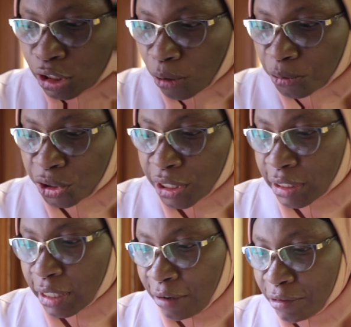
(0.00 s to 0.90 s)

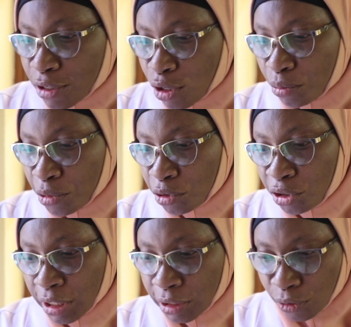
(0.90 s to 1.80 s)
substrates having some
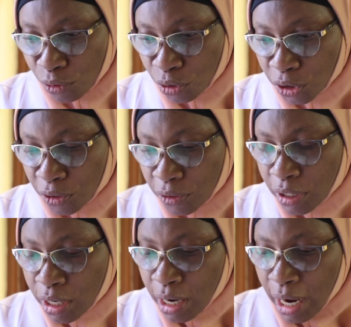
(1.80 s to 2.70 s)
nutrient solution,
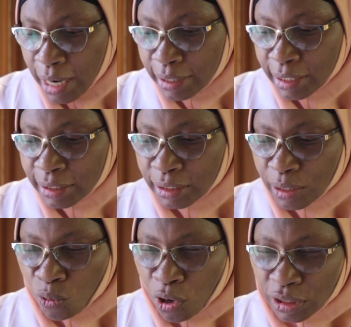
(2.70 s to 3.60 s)
and it is a
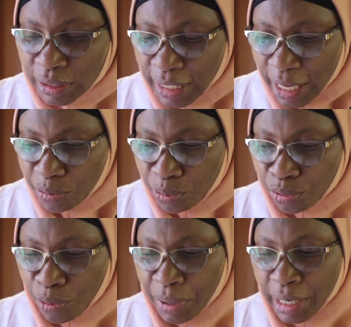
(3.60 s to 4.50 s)
one-step
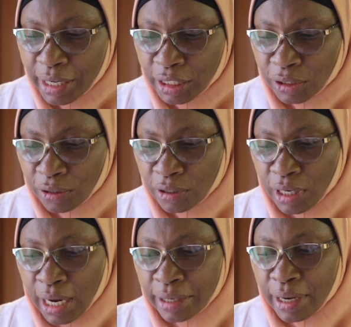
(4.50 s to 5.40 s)
propagation
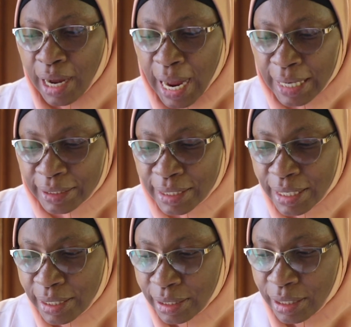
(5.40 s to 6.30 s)
and
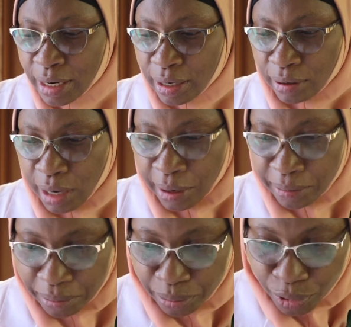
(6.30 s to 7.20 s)
hardening
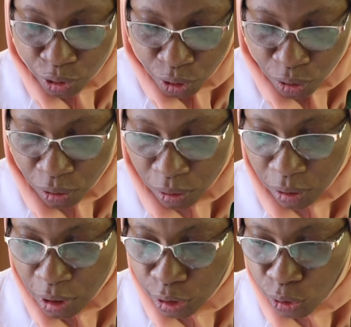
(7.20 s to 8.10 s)
protocol.
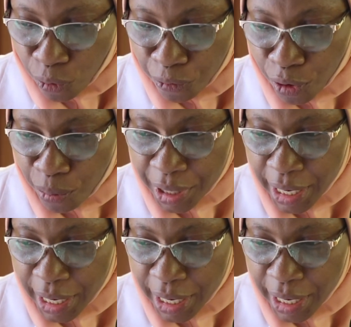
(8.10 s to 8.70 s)
So from